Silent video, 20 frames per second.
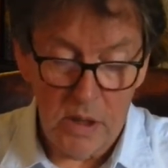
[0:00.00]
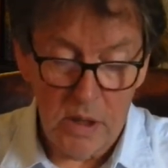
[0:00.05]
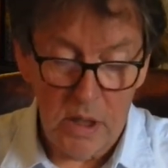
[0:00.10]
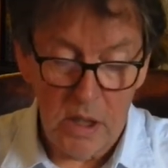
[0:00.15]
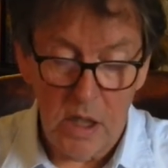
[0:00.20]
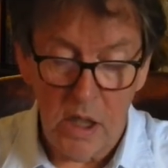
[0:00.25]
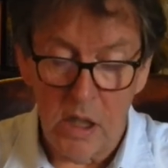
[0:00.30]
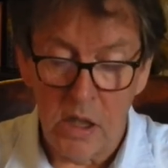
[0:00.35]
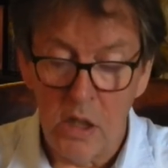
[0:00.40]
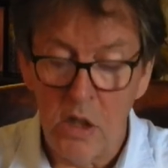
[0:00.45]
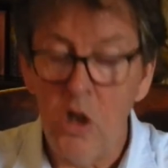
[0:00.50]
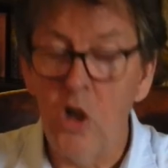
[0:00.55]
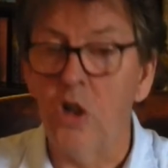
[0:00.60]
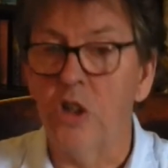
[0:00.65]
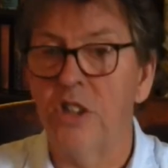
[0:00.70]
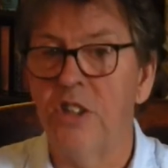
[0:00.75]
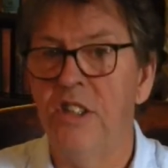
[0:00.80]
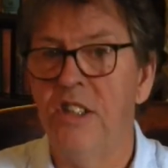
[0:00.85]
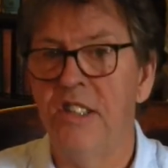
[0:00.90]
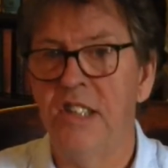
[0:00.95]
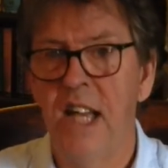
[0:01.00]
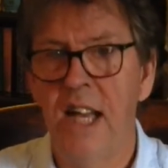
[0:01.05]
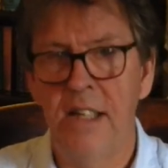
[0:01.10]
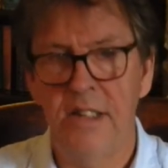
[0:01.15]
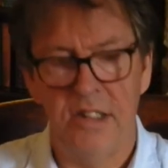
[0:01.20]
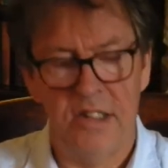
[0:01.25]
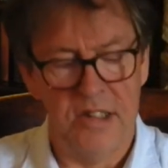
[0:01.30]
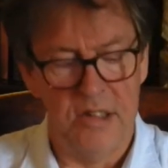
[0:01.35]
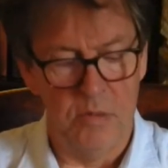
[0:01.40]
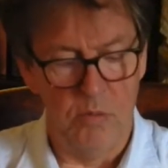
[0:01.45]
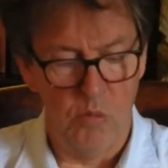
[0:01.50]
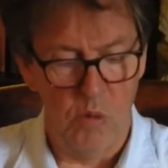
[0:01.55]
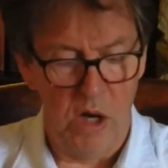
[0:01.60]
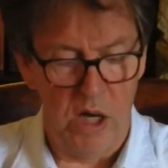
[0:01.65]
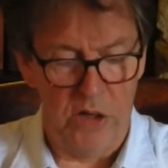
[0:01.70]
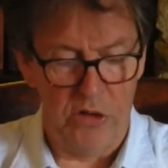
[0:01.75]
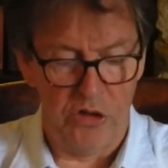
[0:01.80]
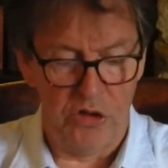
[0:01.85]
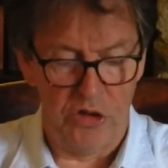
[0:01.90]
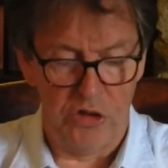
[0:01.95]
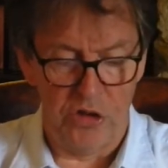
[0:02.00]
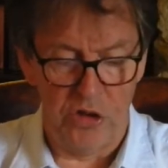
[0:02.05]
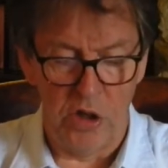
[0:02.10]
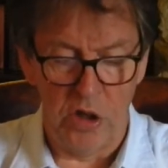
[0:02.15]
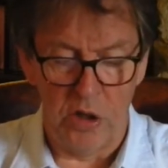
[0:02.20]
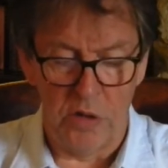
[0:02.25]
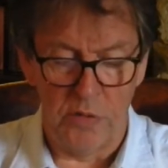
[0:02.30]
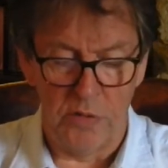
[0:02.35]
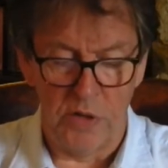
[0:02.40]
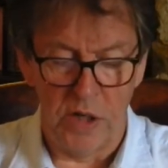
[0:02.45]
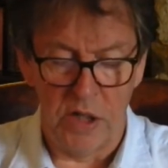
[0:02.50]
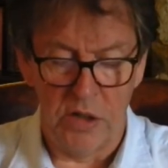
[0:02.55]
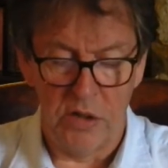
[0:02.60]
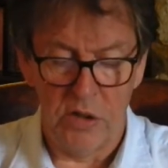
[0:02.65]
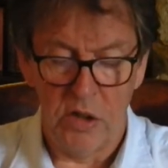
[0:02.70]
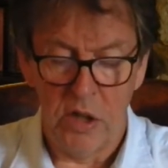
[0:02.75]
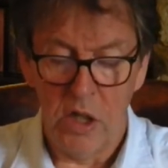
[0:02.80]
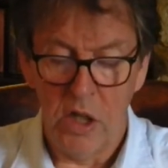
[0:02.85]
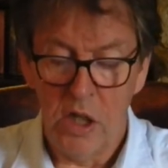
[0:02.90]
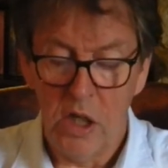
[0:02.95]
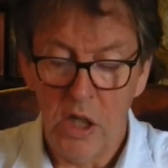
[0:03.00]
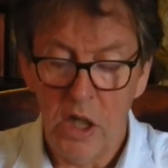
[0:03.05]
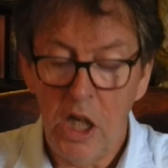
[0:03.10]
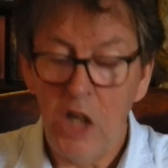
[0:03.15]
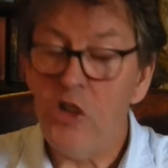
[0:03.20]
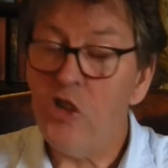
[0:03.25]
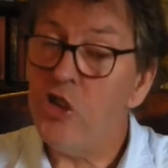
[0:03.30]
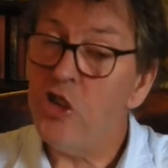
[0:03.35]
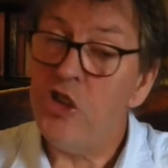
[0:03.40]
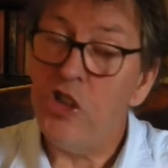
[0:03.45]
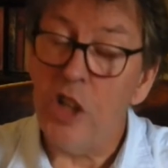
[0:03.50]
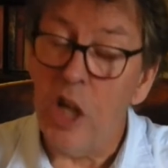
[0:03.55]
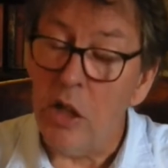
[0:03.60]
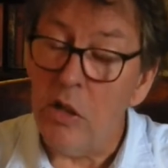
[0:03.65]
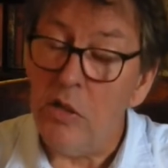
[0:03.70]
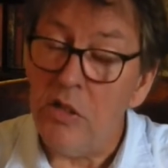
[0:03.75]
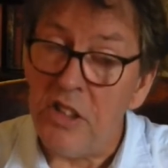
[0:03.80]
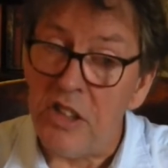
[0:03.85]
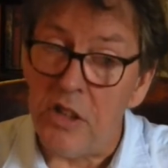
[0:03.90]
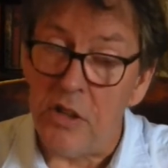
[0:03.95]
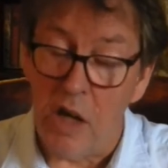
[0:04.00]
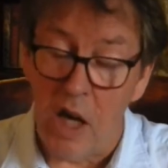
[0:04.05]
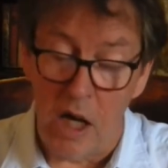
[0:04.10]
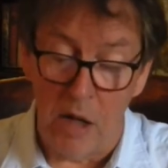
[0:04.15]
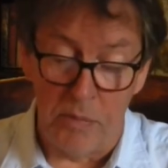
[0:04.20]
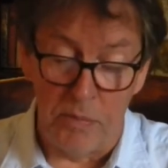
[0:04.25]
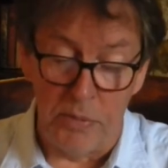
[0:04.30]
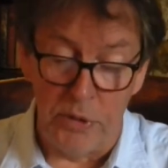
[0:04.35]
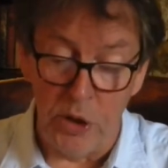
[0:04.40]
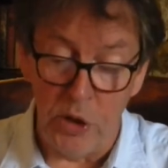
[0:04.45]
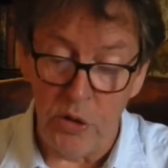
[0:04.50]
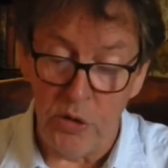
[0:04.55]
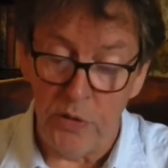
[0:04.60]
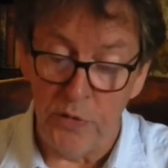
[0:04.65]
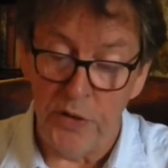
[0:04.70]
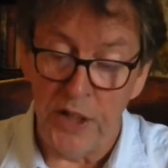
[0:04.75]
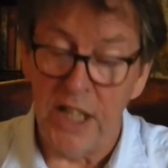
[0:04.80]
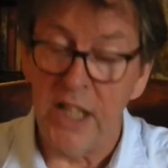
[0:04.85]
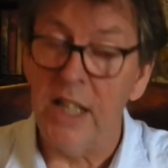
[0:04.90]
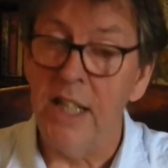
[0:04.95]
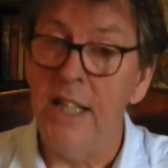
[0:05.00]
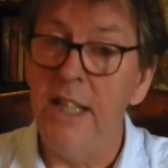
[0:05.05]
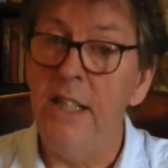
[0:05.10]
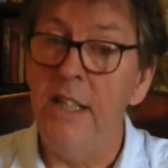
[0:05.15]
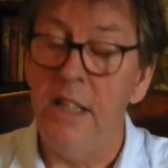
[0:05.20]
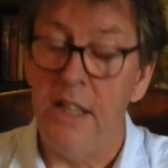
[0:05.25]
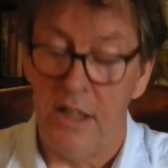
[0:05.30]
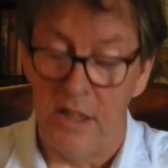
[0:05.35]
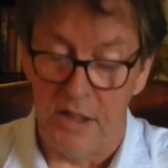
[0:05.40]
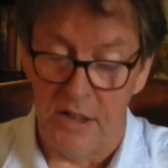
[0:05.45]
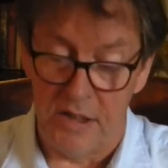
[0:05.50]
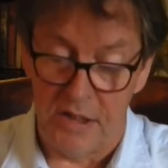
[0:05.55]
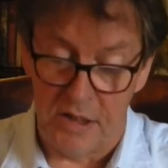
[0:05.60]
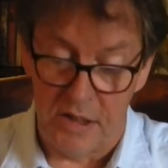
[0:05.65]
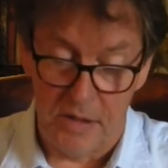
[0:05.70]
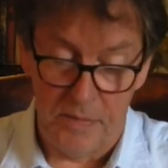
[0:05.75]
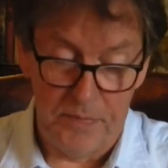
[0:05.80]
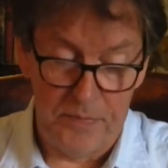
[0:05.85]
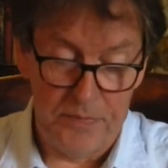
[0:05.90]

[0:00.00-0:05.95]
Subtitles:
And look at his handsome white shirt front. It shows you how beautifully clean he is.